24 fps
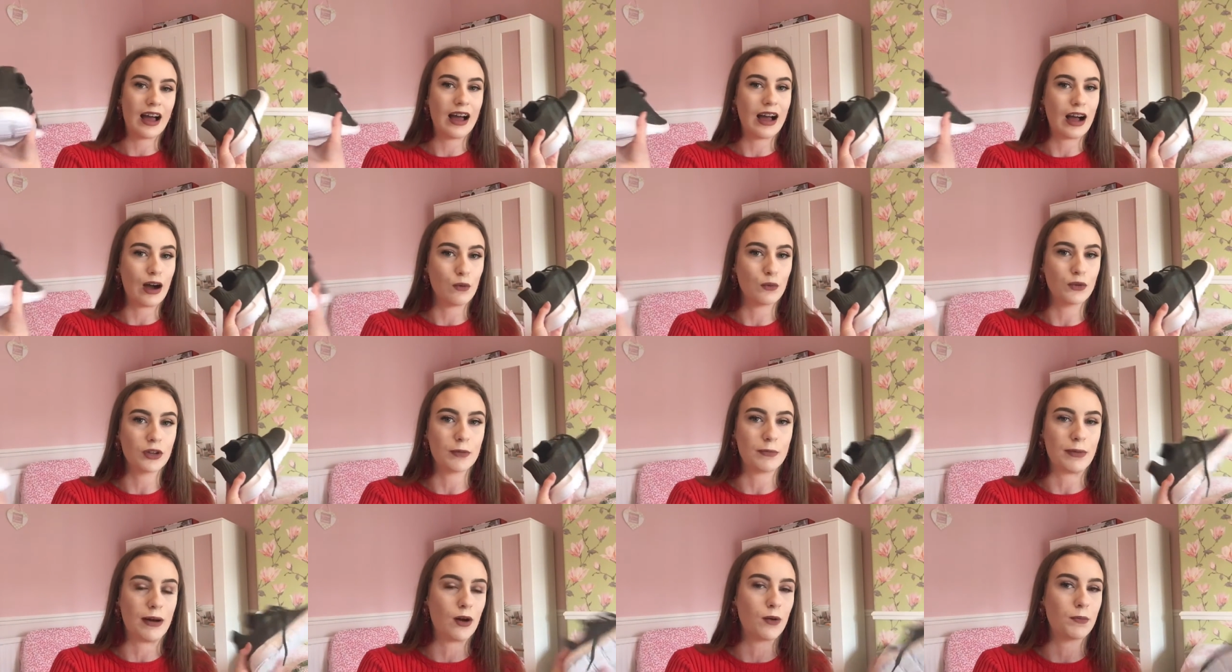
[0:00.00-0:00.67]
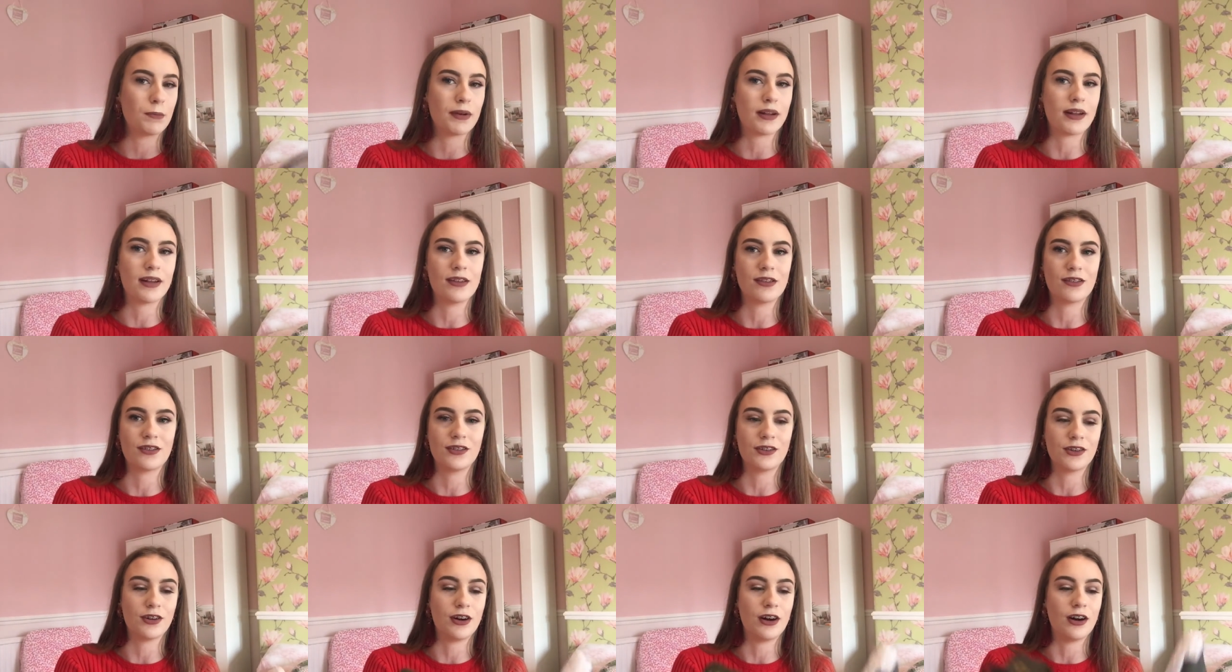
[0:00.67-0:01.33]
out and about because
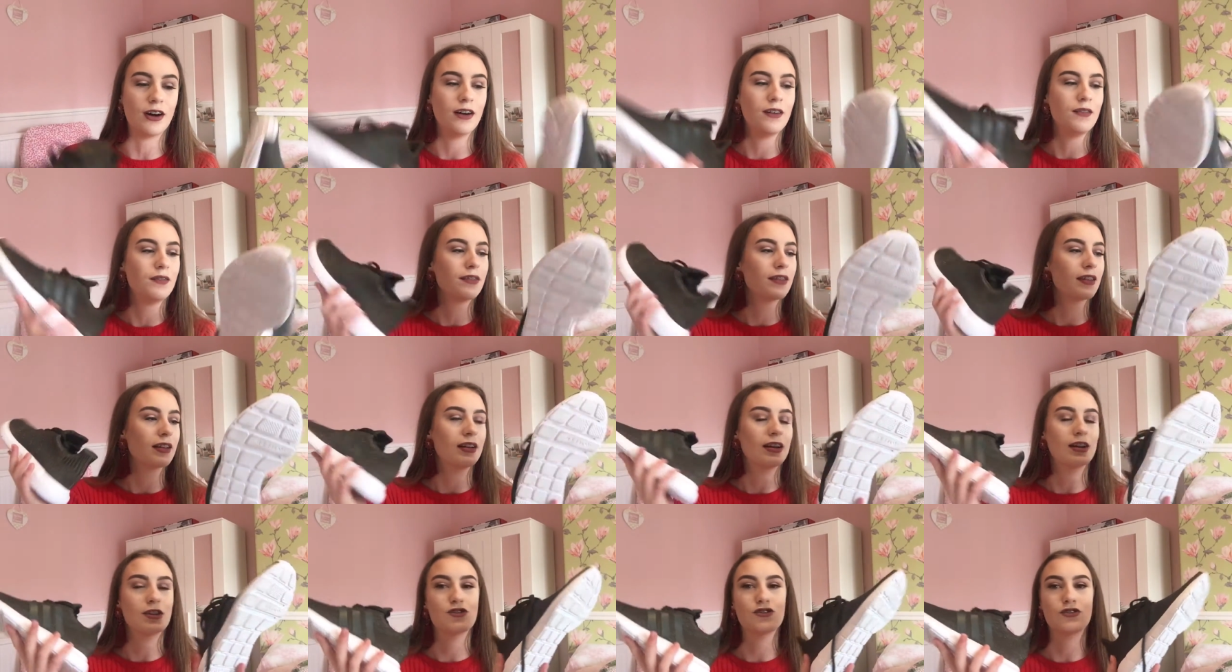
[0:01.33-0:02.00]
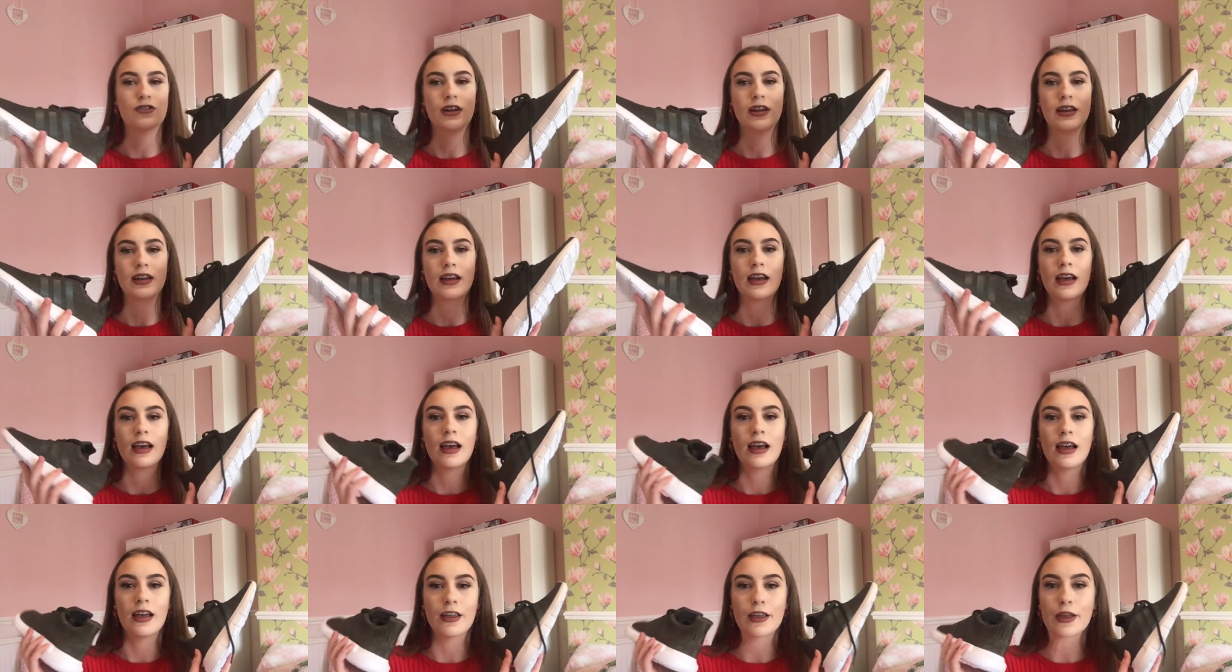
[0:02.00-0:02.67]
you know literally
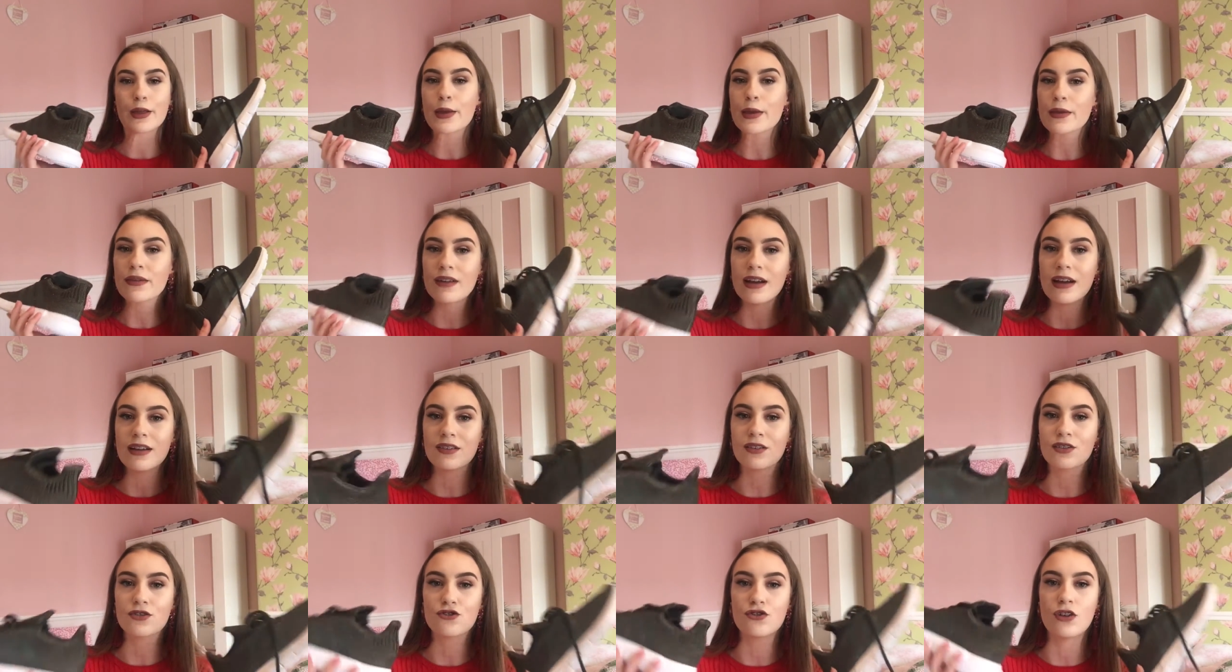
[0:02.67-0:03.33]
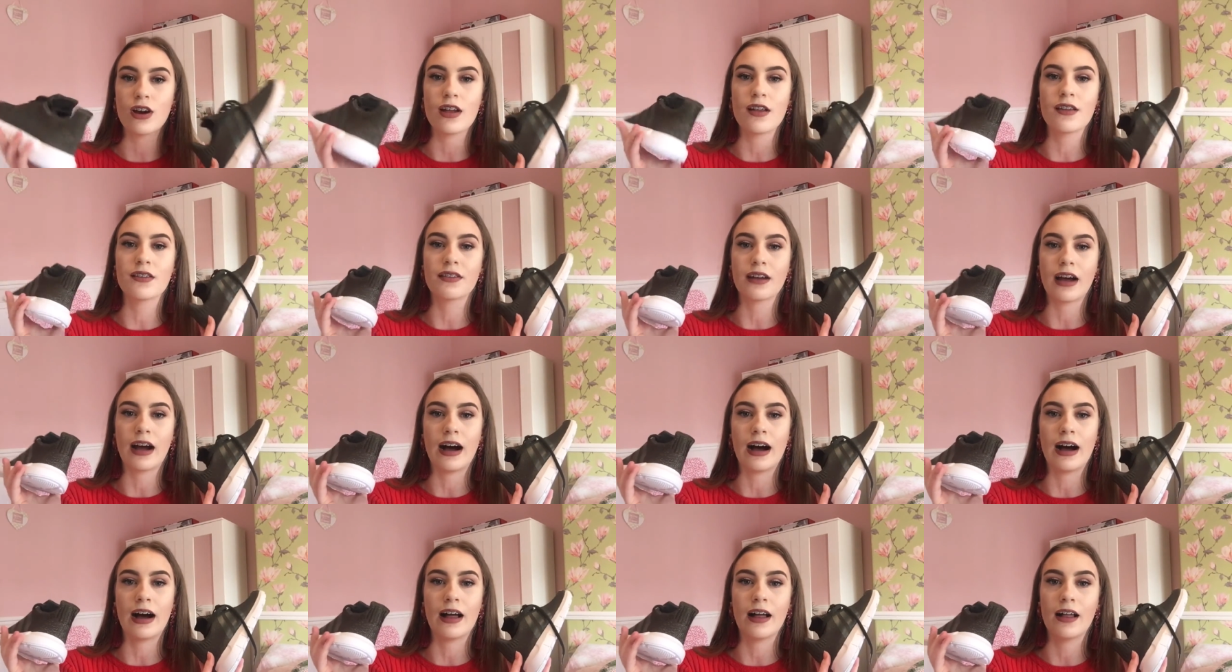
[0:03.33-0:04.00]
the Adidas trends
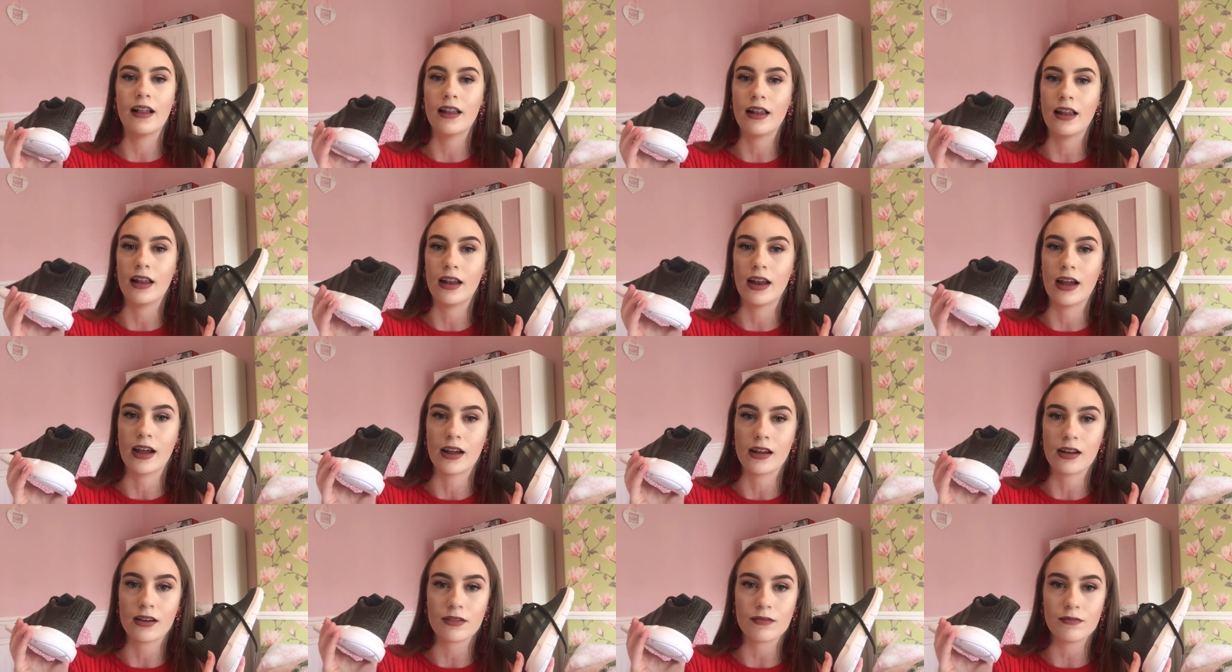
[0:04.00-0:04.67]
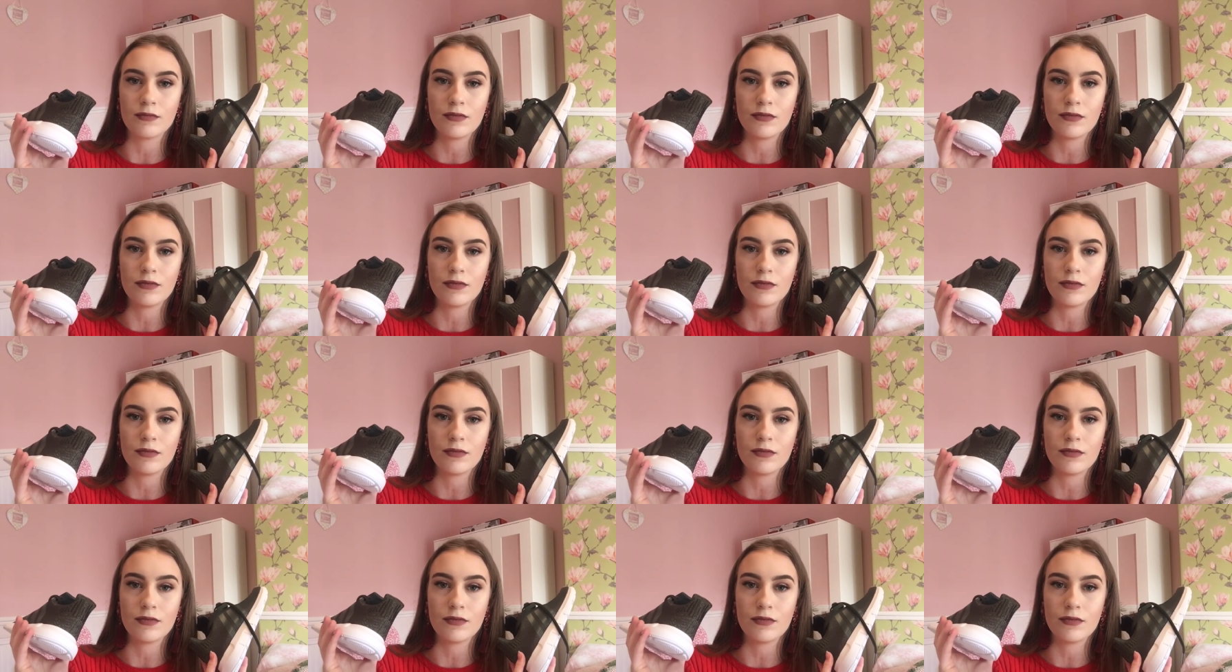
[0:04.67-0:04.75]
are like